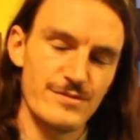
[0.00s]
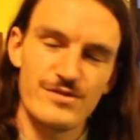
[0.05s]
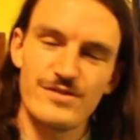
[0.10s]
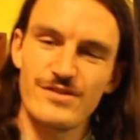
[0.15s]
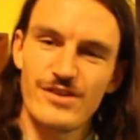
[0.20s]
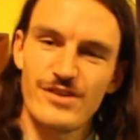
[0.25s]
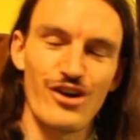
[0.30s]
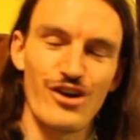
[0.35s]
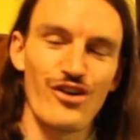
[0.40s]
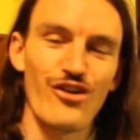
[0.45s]

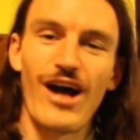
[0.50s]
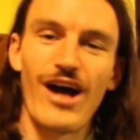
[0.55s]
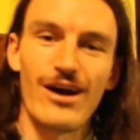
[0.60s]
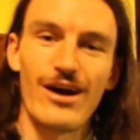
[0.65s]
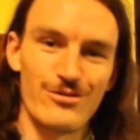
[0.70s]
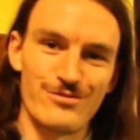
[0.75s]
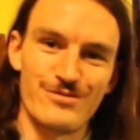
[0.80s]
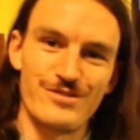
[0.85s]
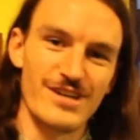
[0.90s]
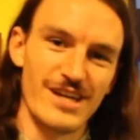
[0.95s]

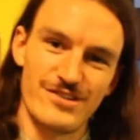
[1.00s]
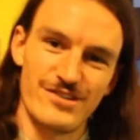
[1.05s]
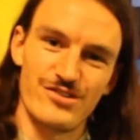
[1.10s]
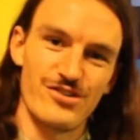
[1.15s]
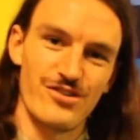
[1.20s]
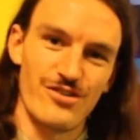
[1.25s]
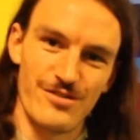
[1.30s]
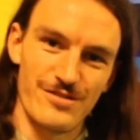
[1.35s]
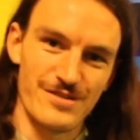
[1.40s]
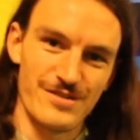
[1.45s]
cloud
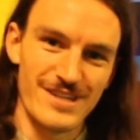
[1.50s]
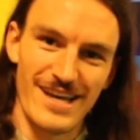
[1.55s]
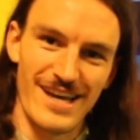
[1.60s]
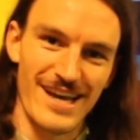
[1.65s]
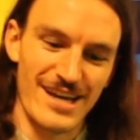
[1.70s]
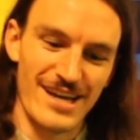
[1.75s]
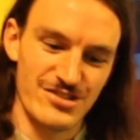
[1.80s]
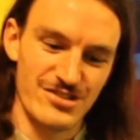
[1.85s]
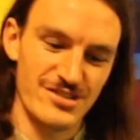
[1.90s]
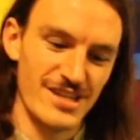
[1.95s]
texture,
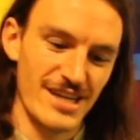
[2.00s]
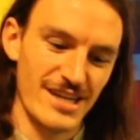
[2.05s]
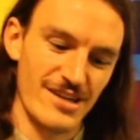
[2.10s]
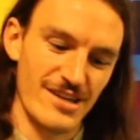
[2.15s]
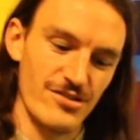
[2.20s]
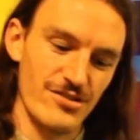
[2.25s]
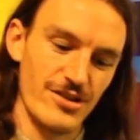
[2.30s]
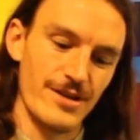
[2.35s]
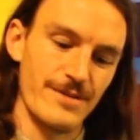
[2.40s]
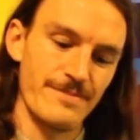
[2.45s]

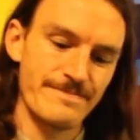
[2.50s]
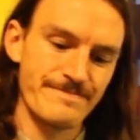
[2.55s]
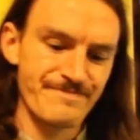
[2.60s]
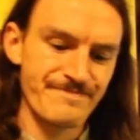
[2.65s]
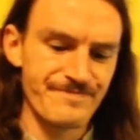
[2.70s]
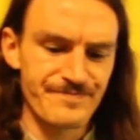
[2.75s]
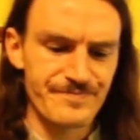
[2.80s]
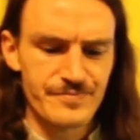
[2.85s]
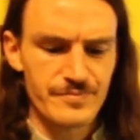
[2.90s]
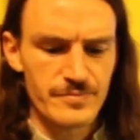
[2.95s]
technically.
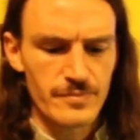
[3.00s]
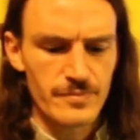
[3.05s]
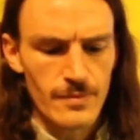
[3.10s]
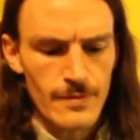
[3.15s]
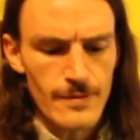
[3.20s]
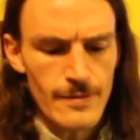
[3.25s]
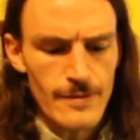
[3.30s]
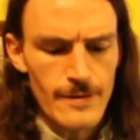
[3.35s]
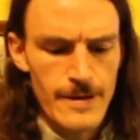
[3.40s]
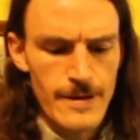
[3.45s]

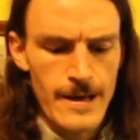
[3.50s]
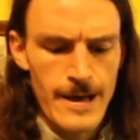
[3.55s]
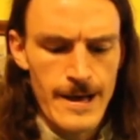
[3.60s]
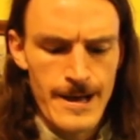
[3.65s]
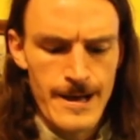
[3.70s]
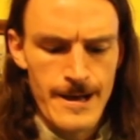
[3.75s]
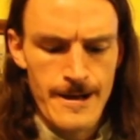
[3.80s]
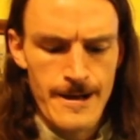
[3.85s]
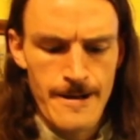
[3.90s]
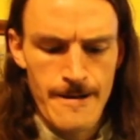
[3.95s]

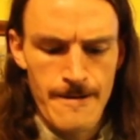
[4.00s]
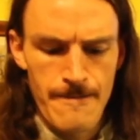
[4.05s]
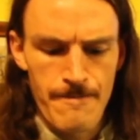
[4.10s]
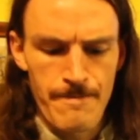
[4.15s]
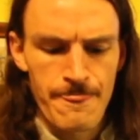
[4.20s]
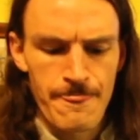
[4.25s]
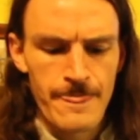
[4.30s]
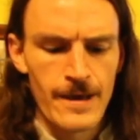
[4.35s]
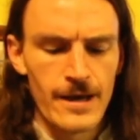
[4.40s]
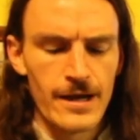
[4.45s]
And
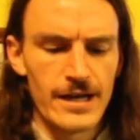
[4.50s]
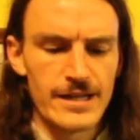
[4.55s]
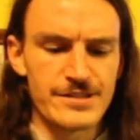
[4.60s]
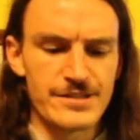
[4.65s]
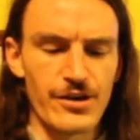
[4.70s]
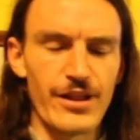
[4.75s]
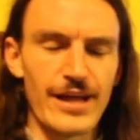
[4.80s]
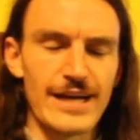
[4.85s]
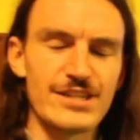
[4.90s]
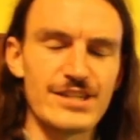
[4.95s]
so
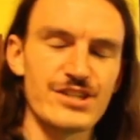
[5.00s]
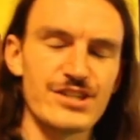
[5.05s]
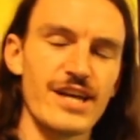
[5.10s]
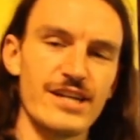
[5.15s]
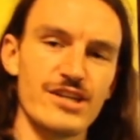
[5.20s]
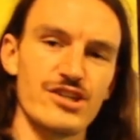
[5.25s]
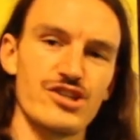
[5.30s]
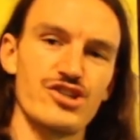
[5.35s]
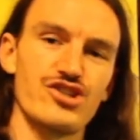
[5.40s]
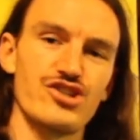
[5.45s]
that just kind
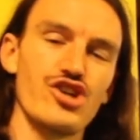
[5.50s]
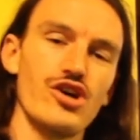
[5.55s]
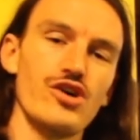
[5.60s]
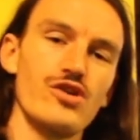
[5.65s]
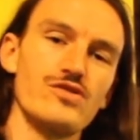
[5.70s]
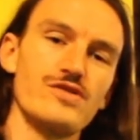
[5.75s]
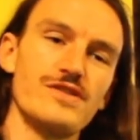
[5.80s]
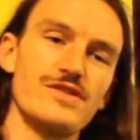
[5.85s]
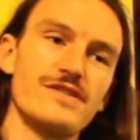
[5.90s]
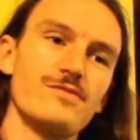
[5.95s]
of
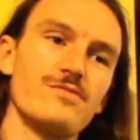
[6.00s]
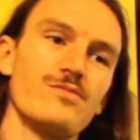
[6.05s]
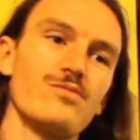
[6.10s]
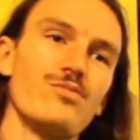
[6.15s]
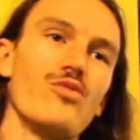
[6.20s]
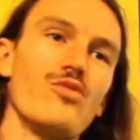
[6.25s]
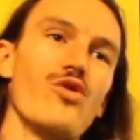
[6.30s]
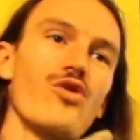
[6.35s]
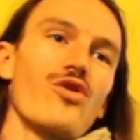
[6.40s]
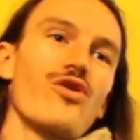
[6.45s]
shows
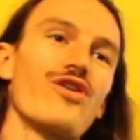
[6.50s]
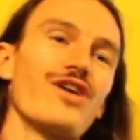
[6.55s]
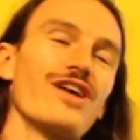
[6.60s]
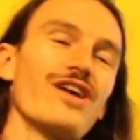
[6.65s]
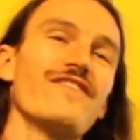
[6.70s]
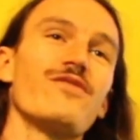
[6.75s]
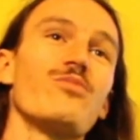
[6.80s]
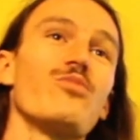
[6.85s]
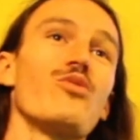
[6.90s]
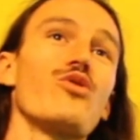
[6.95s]

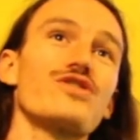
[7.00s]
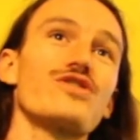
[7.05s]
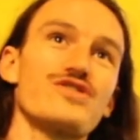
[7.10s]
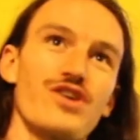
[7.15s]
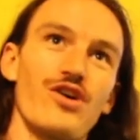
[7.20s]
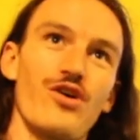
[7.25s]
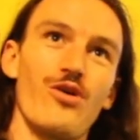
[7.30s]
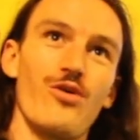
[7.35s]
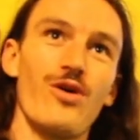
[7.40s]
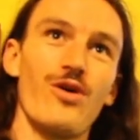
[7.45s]
even more
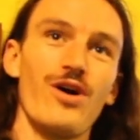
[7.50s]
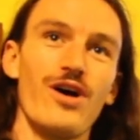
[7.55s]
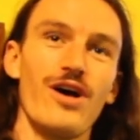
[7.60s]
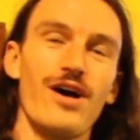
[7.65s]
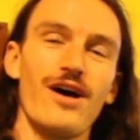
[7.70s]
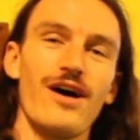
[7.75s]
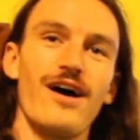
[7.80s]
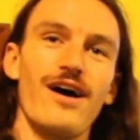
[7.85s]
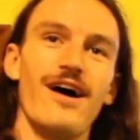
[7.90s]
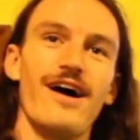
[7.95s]
so,
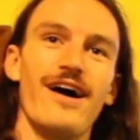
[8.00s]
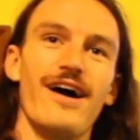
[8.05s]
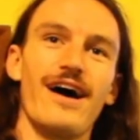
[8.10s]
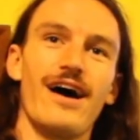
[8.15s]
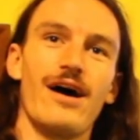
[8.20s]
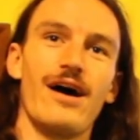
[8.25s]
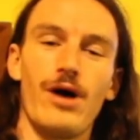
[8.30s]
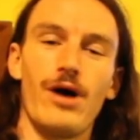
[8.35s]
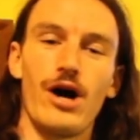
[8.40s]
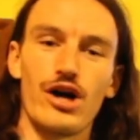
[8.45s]
how
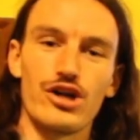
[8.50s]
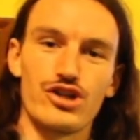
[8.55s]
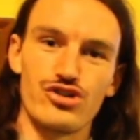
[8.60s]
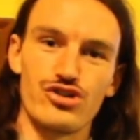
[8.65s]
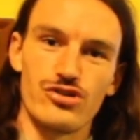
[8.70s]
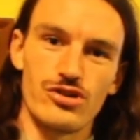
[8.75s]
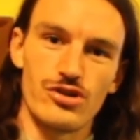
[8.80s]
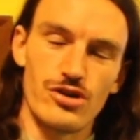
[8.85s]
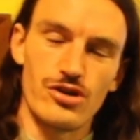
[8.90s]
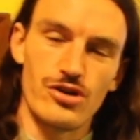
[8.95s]

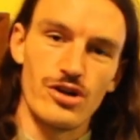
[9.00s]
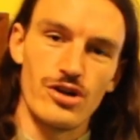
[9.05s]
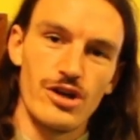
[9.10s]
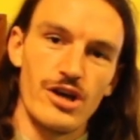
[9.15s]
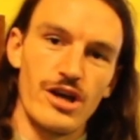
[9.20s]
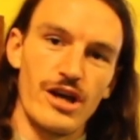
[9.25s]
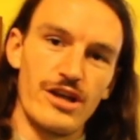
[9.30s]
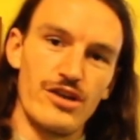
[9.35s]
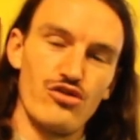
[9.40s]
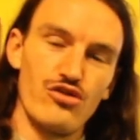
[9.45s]
modular
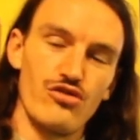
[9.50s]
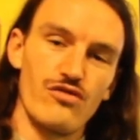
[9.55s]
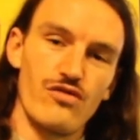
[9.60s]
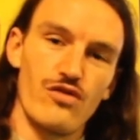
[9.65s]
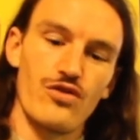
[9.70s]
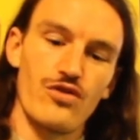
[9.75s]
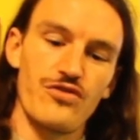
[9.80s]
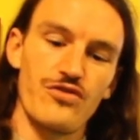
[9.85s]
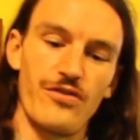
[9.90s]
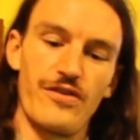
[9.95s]
and
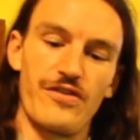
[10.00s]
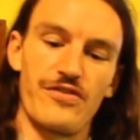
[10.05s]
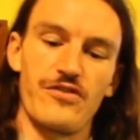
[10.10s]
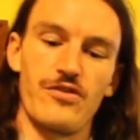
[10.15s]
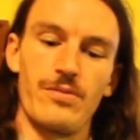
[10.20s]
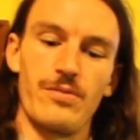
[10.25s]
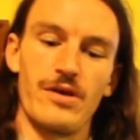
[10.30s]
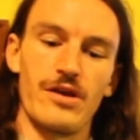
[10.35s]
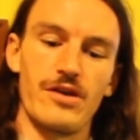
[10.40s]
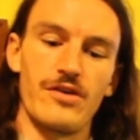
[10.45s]
universal this could
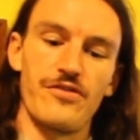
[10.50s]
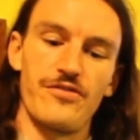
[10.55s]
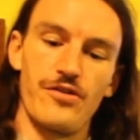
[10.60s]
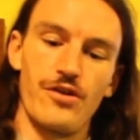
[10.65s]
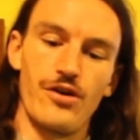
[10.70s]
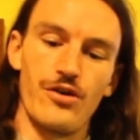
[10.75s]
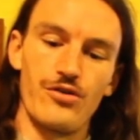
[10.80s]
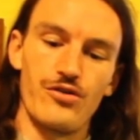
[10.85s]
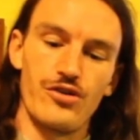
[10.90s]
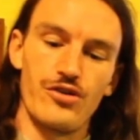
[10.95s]
be, because
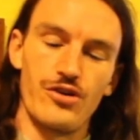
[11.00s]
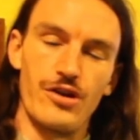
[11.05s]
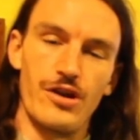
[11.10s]
you could